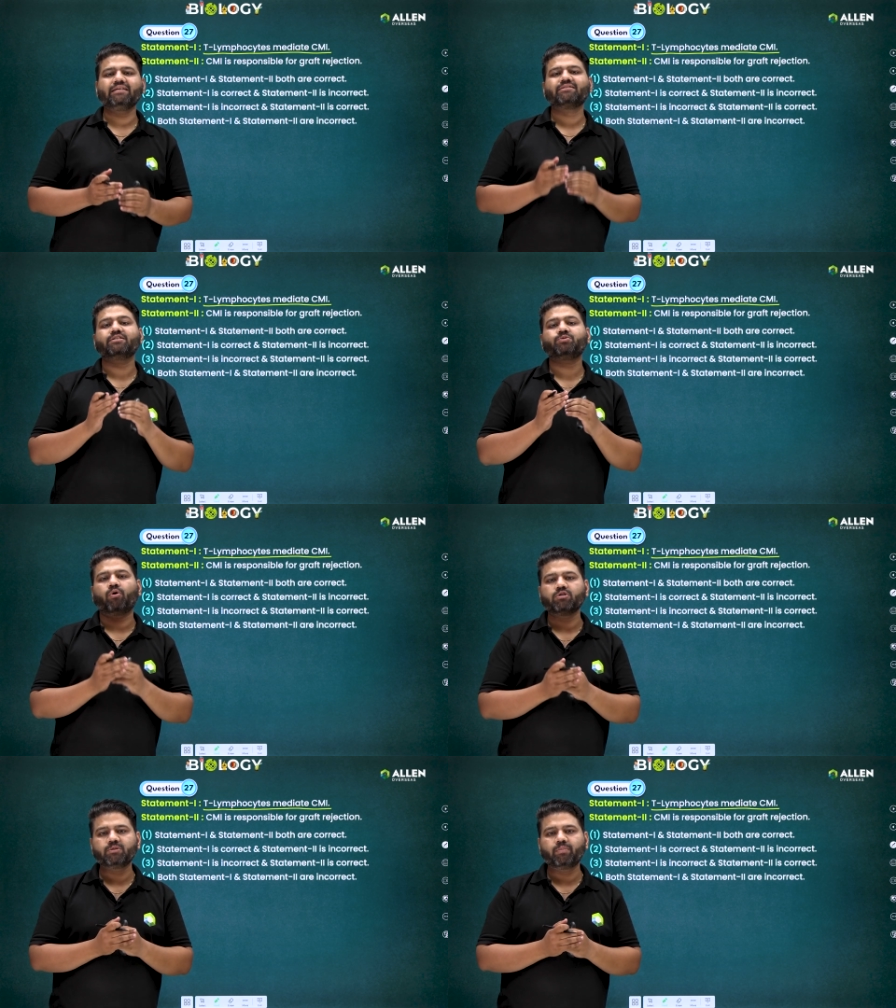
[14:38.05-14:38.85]
is
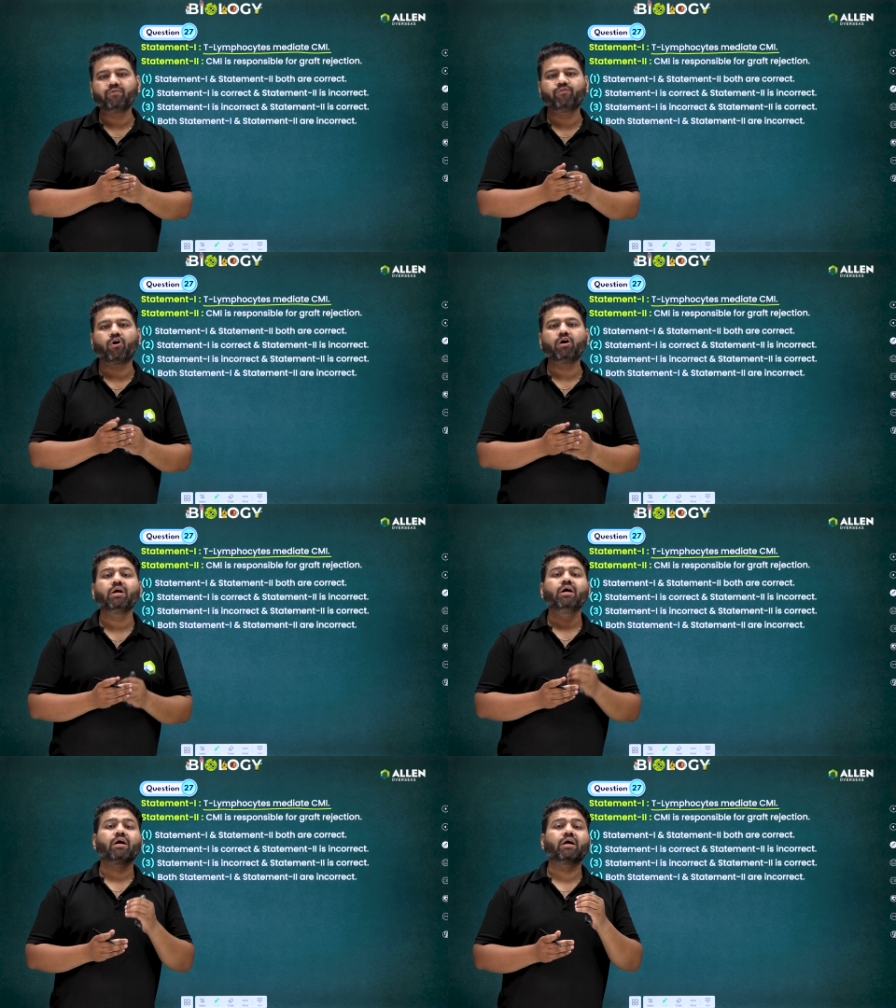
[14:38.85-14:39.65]
responsible for
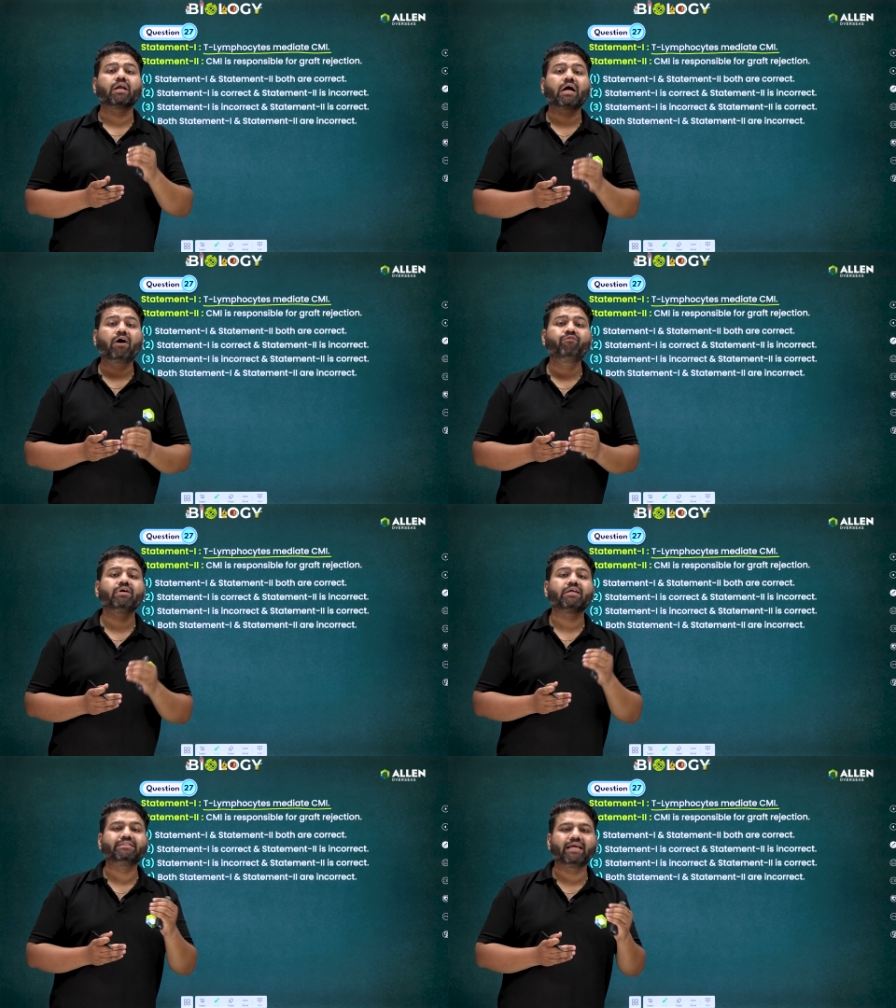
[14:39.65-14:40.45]

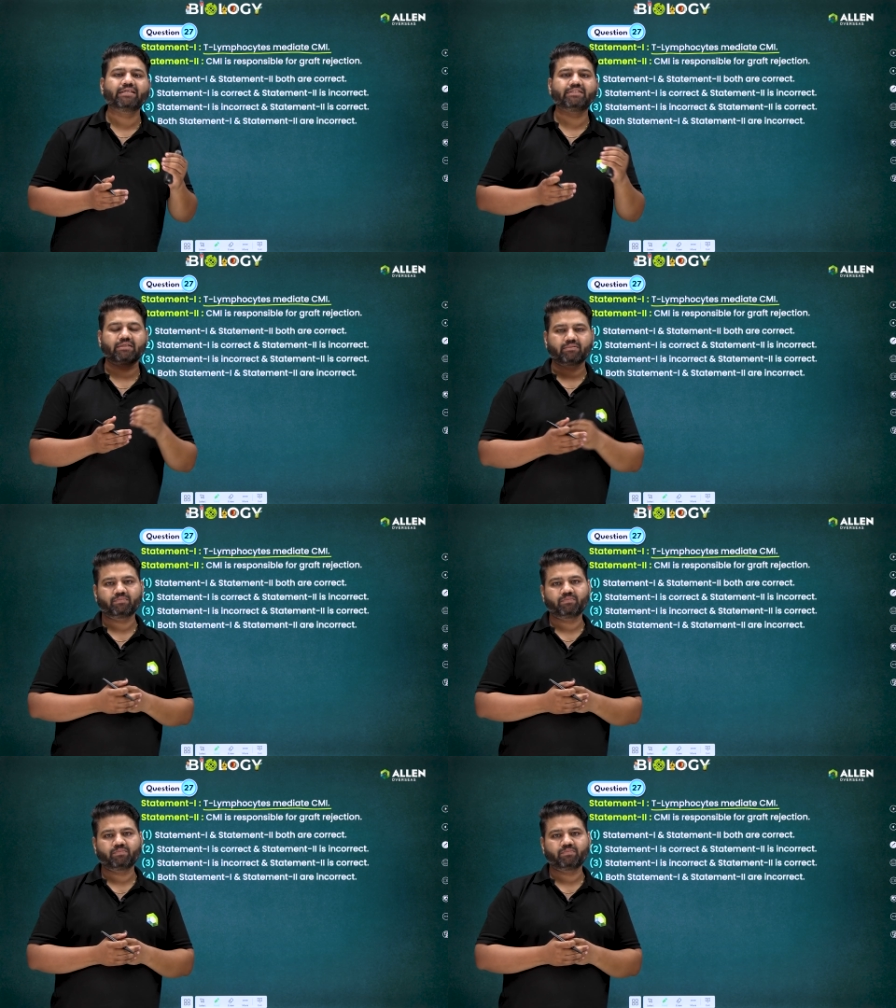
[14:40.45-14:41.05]
graft rejection.